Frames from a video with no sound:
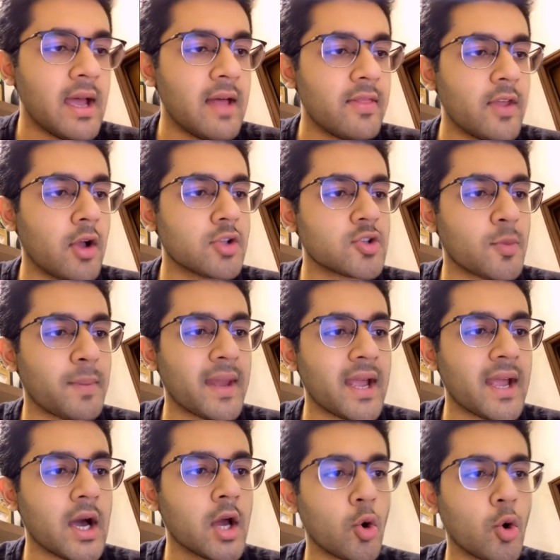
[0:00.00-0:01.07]
They also play
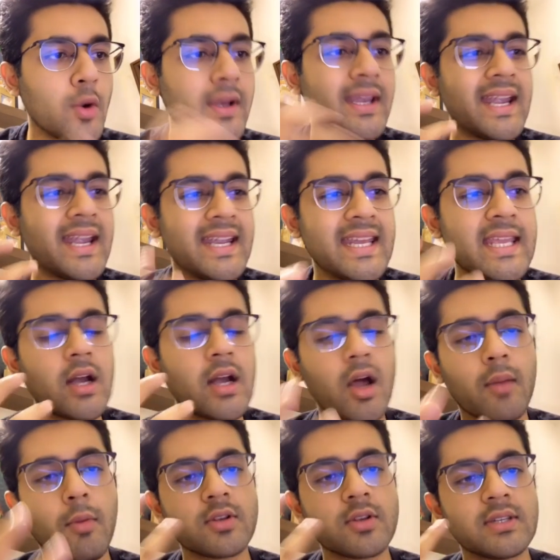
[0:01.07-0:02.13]
a role in
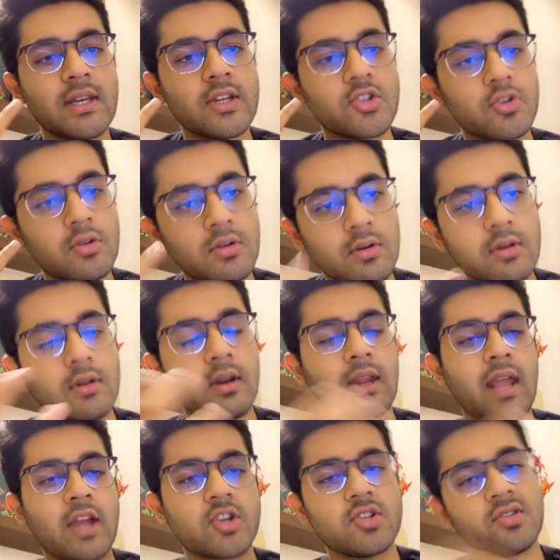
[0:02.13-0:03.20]
decarboxylation
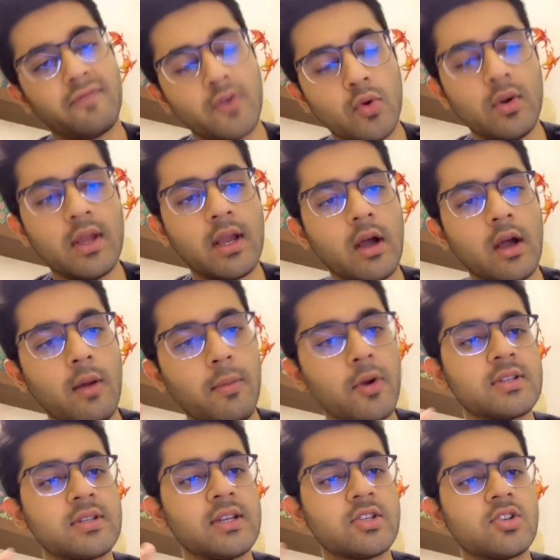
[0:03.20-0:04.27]
reactions, few
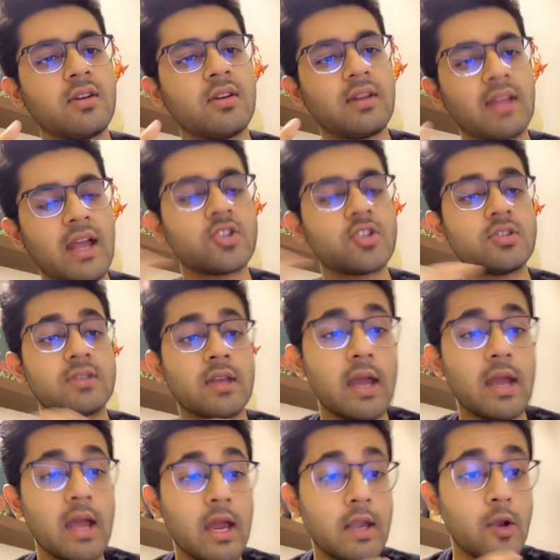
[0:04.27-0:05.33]
decarboxylation reactions.
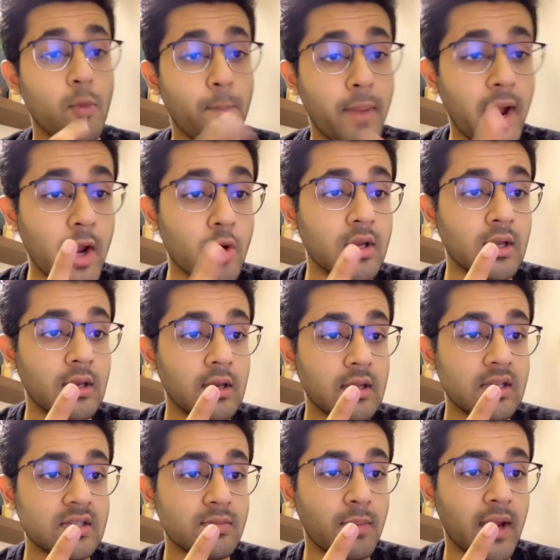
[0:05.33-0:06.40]
Now biotin
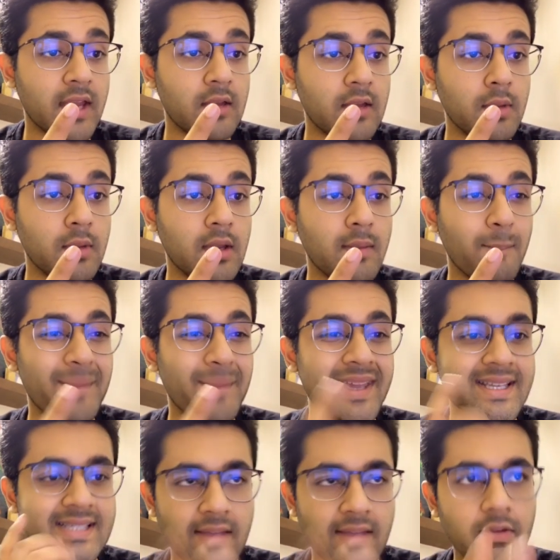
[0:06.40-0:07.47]
is vitamin
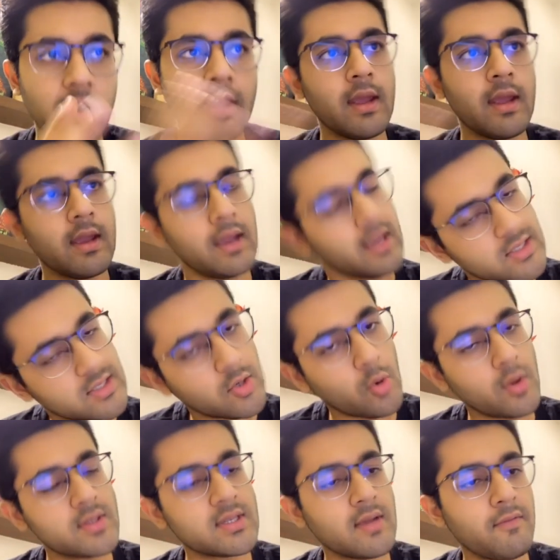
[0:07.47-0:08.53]
B7. Its
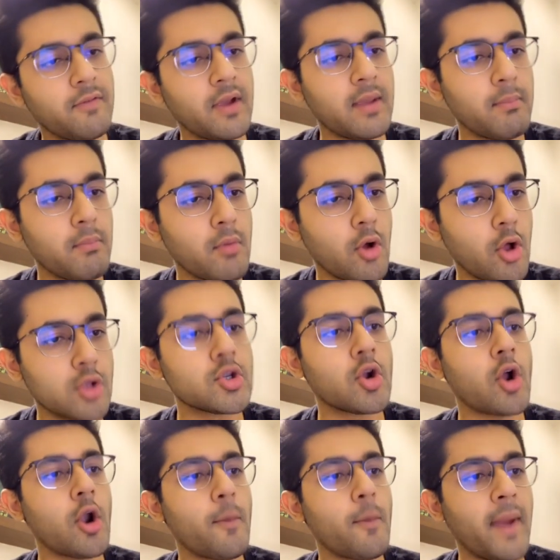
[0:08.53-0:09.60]
coenzyme form, also
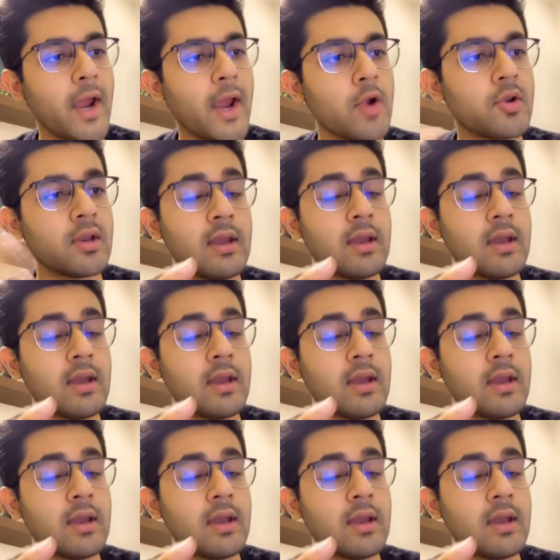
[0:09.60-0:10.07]
called biotin,